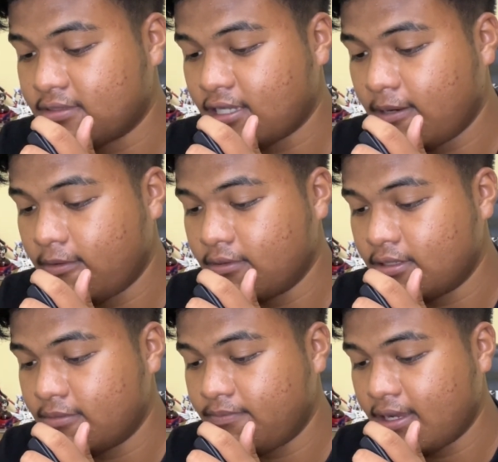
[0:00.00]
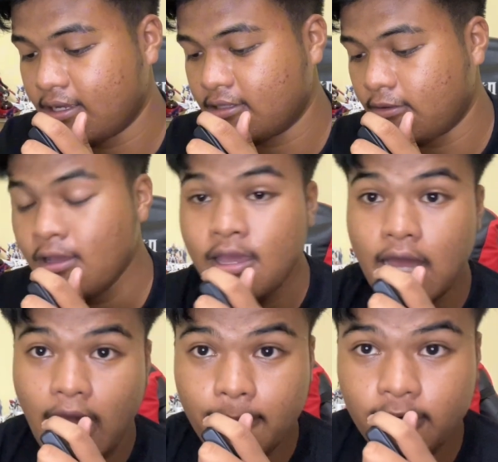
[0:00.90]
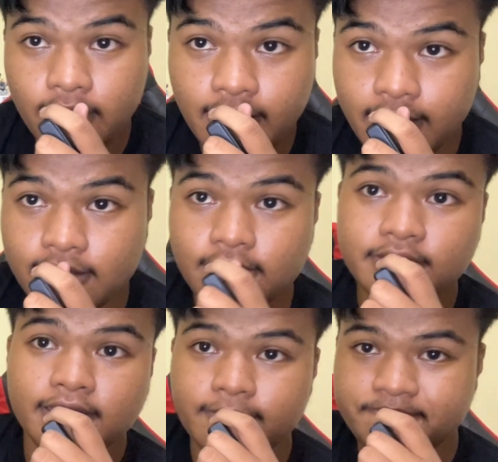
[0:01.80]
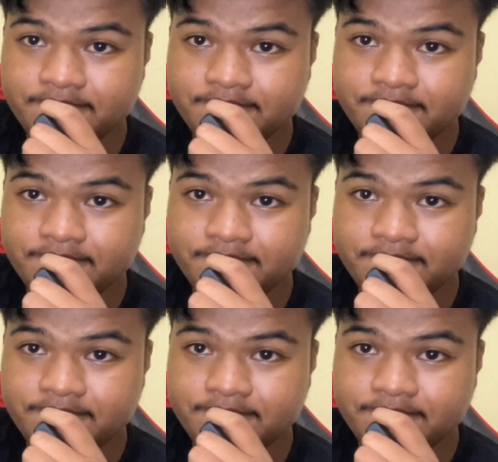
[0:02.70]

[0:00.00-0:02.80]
Sound of the banger though. I'm not gonna lie. Listen,